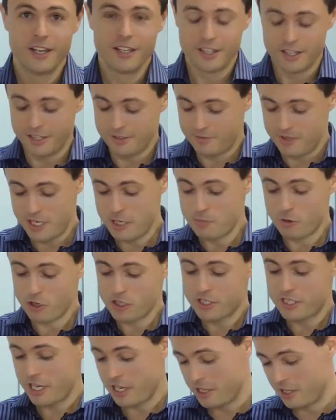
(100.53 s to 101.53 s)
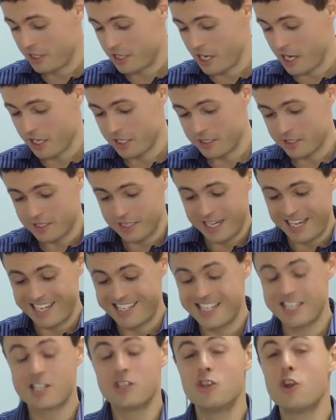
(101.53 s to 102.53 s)
NEBOSH say in the guidance,
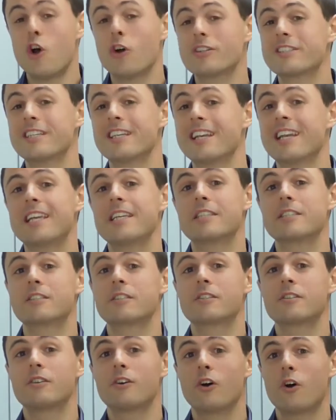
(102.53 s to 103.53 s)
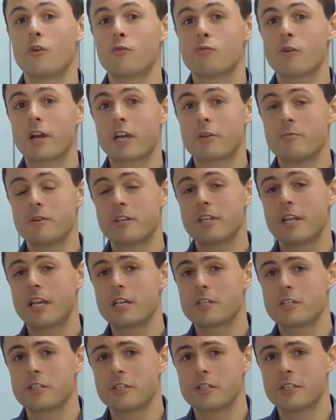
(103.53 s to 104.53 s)
it is not a list of
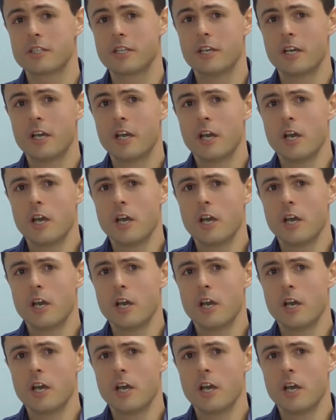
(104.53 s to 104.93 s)
recommendations.